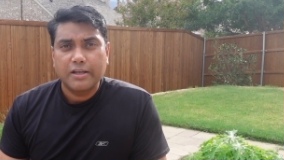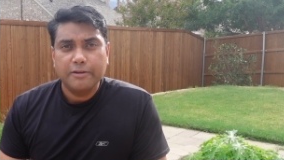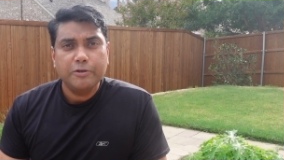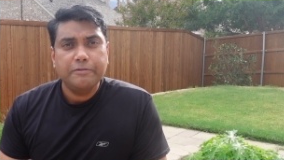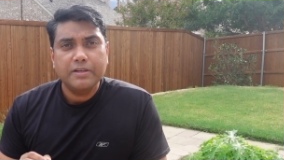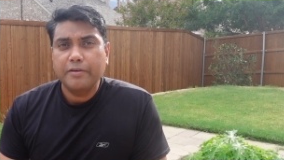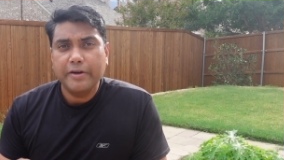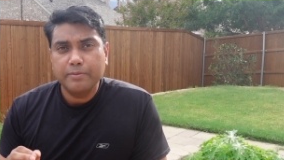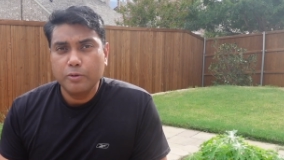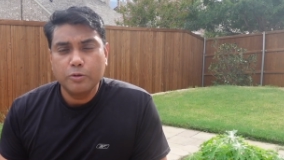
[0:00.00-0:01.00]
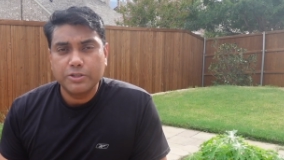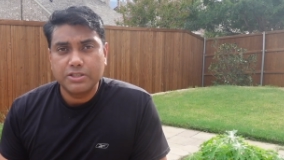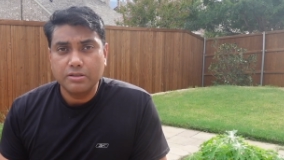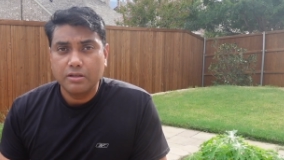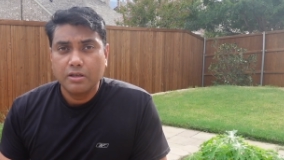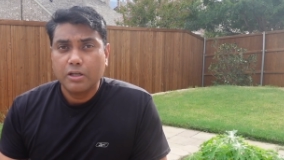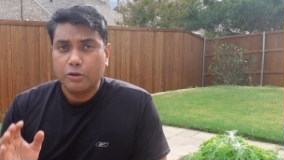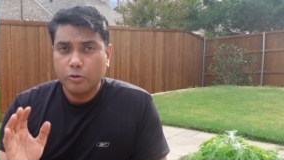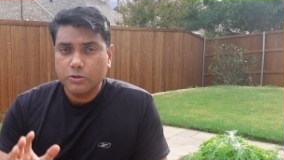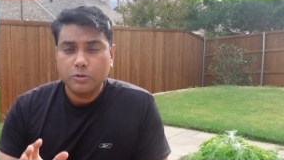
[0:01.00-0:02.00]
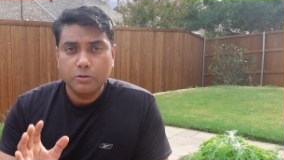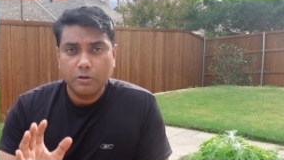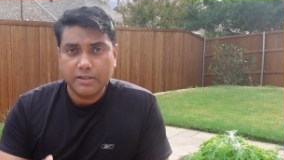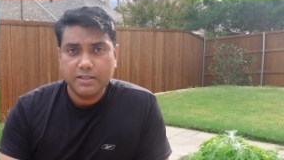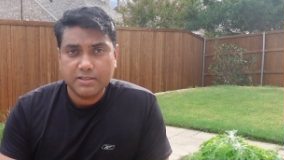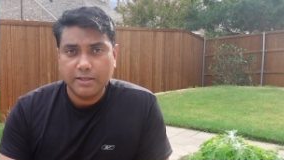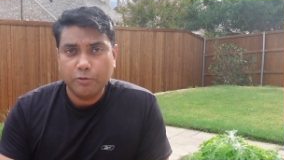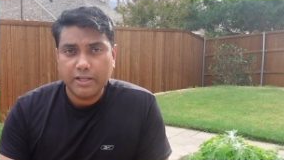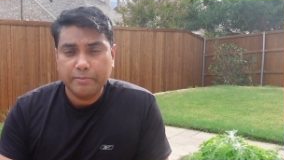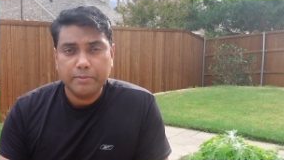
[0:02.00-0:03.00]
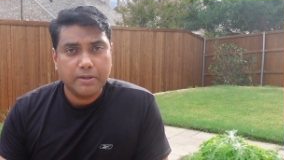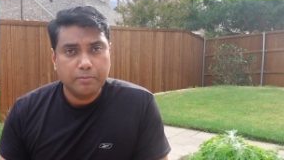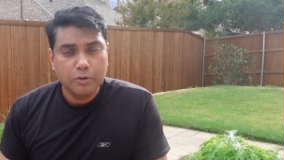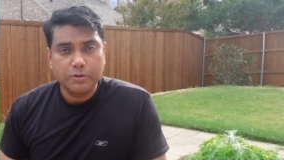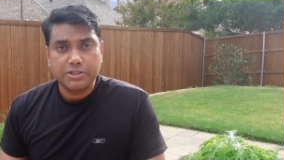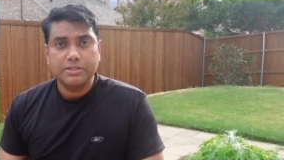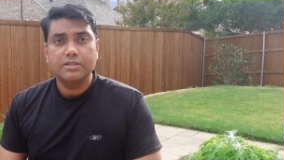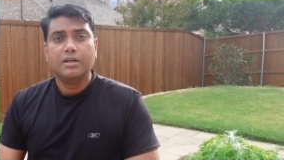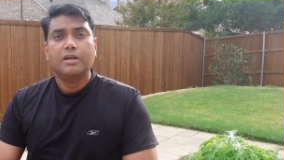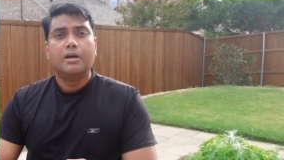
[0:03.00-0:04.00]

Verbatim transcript: Can we even create a blue ocean? Those who do not understand what I mean by blue ocean,